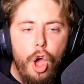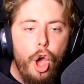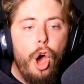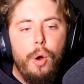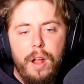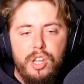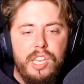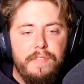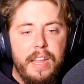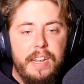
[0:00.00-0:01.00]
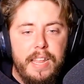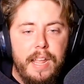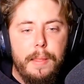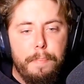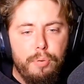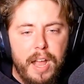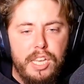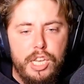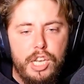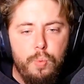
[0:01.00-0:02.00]
or else if they did, the
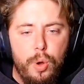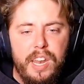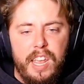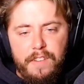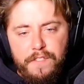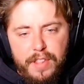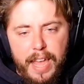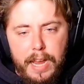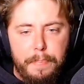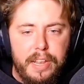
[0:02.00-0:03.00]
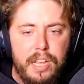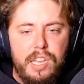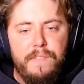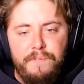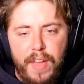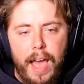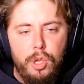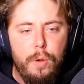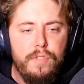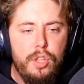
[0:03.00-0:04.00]
prices would inflate because the
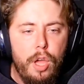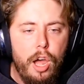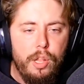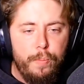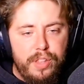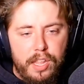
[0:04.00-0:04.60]
value of the dollar would